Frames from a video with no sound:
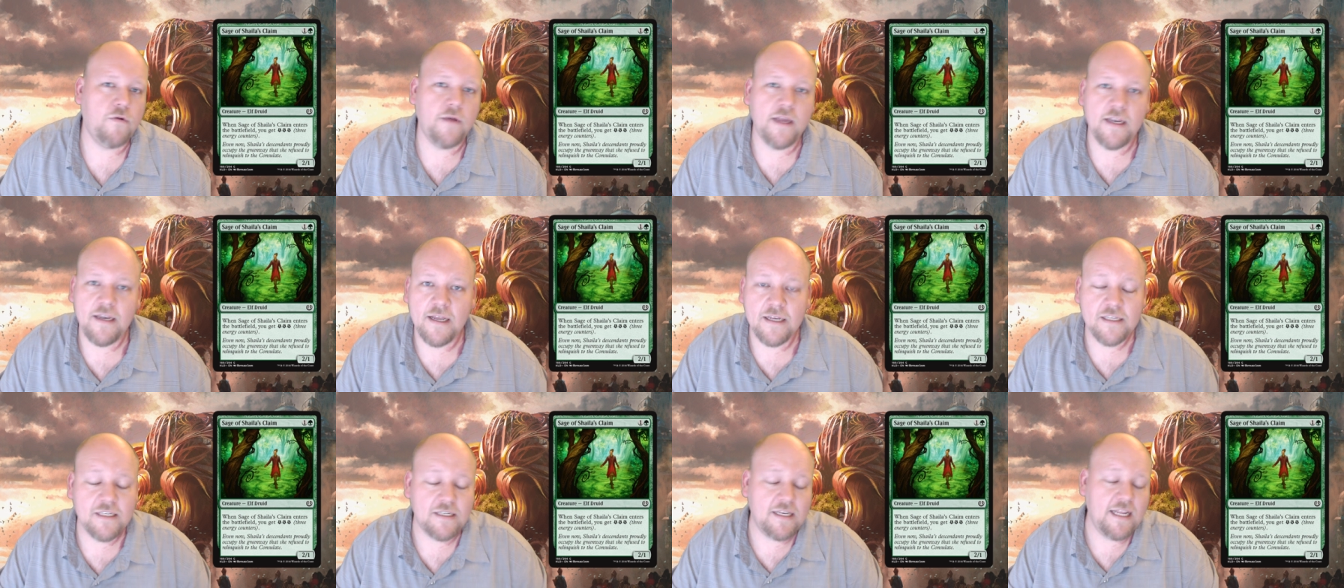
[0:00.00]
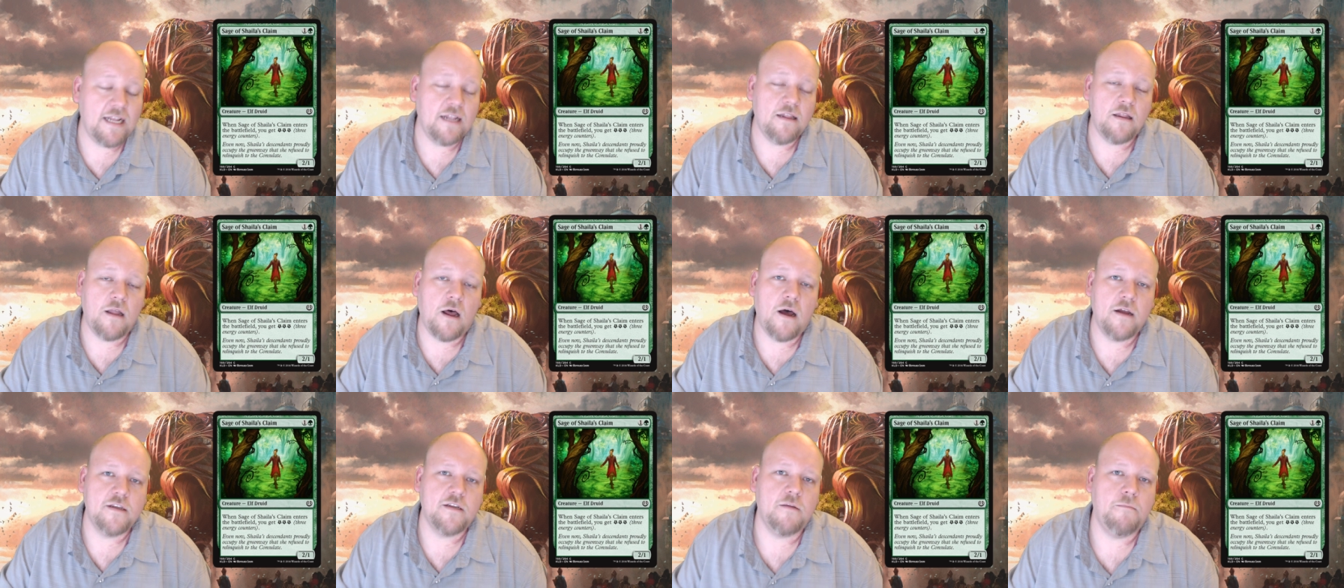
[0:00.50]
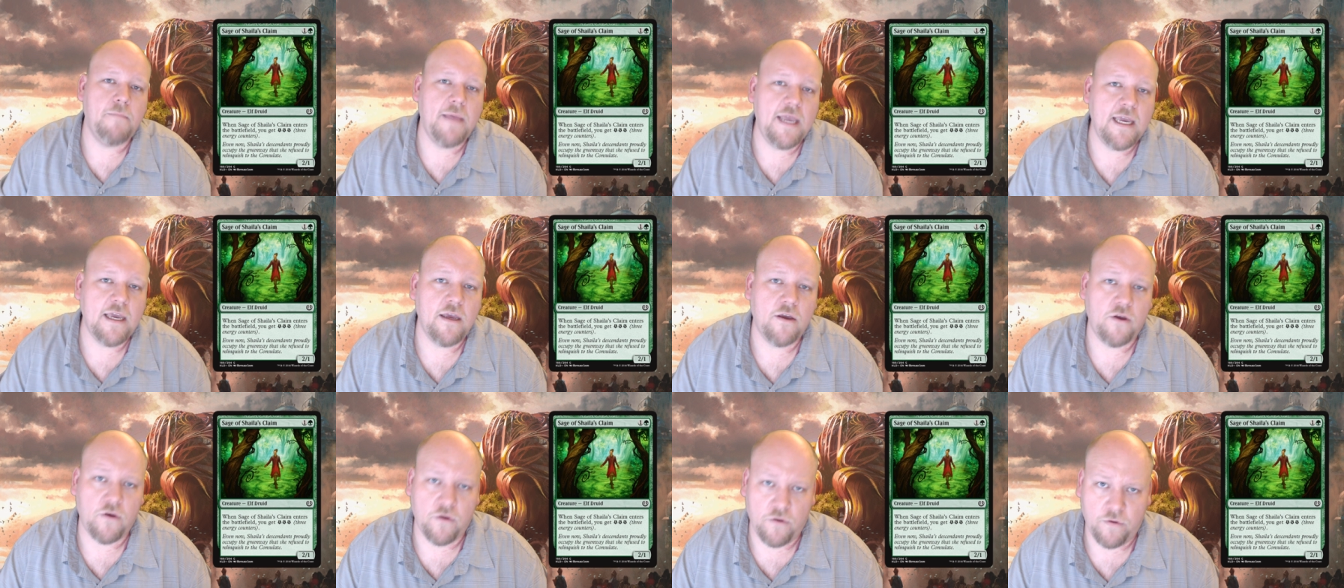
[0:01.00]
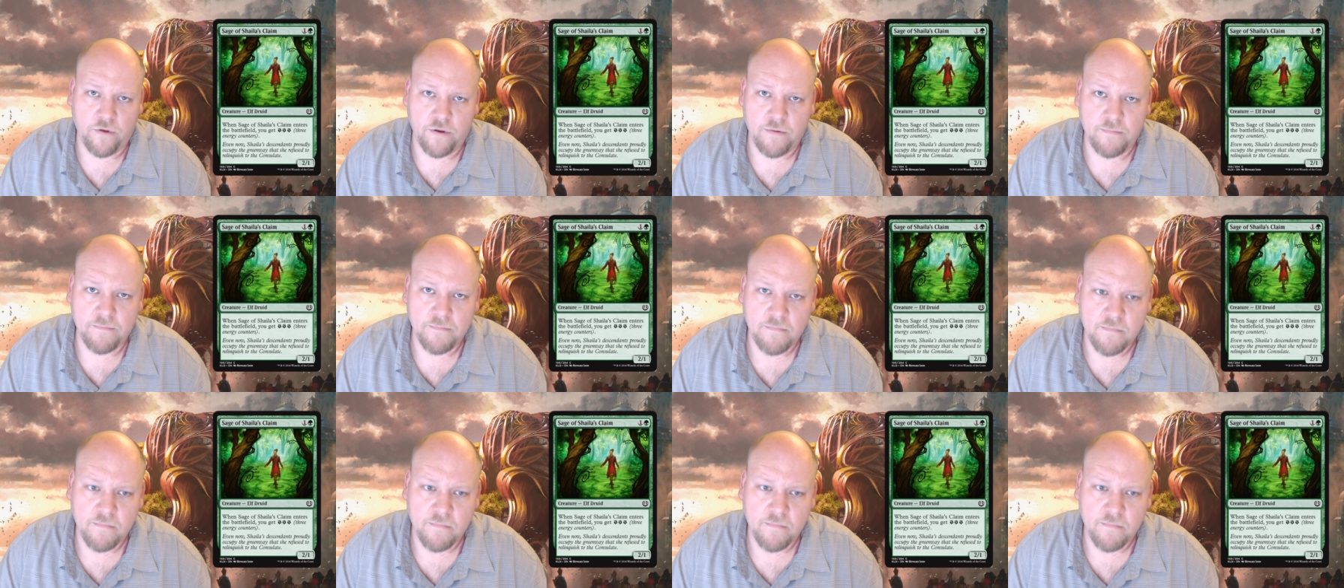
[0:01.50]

It doesn't need a lot to make it good.